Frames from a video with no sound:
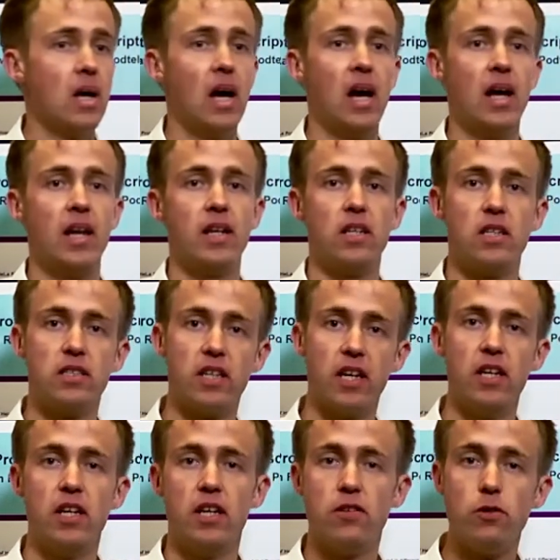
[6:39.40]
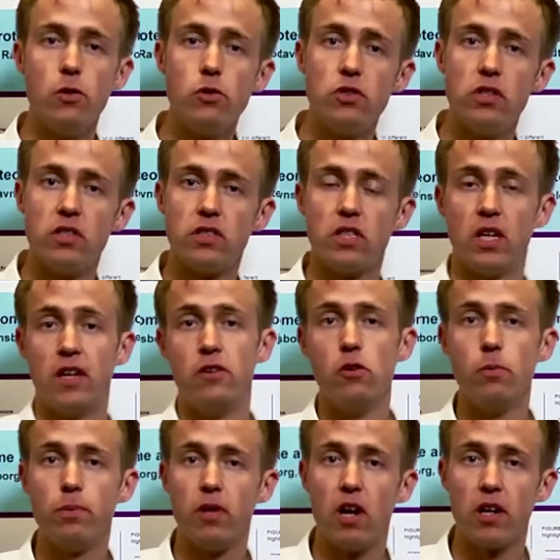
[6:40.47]
And then it uses a
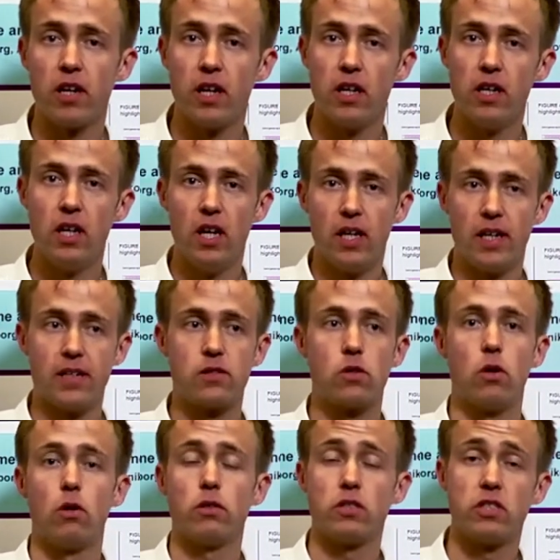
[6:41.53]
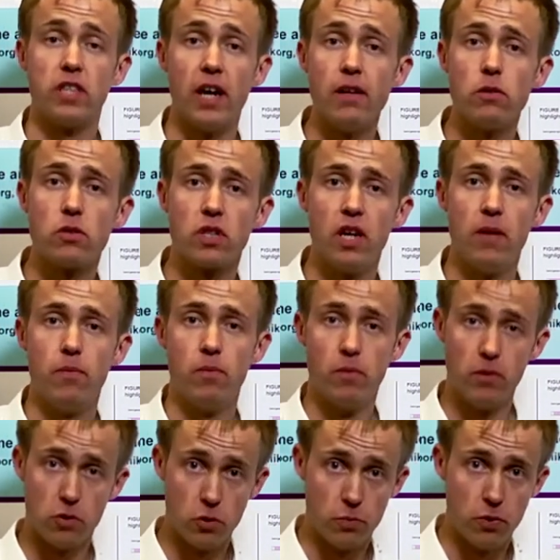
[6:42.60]
new plugin that's called Cytoscape
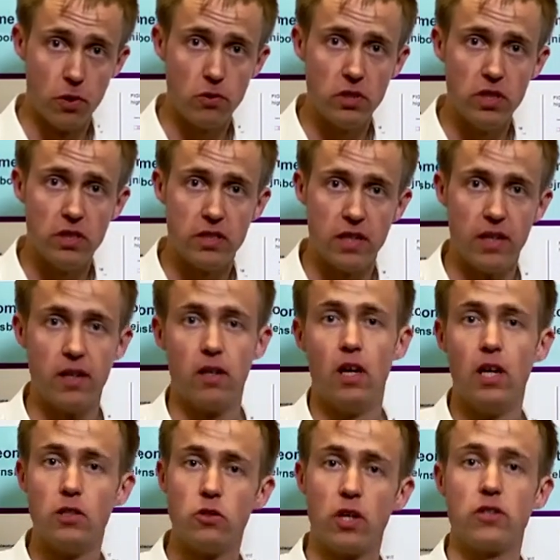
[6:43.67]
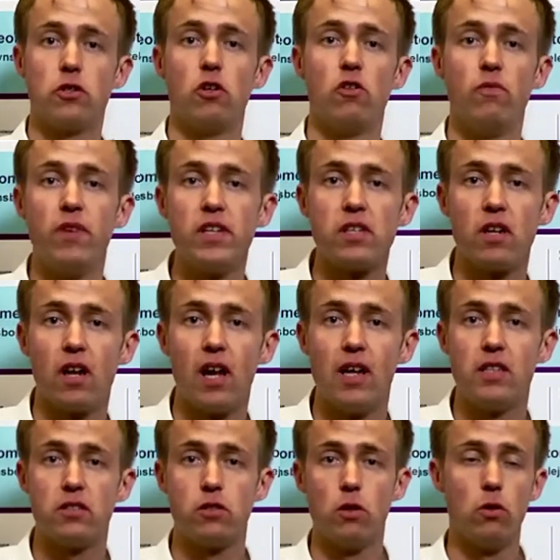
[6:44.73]
to Protein Center to actually
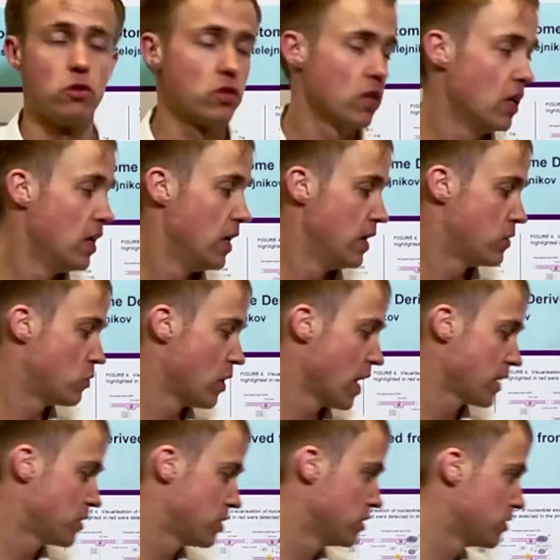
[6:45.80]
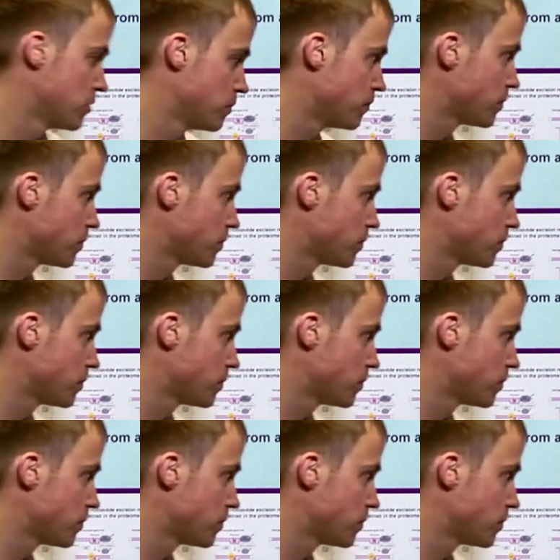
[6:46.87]
visualize those interactions.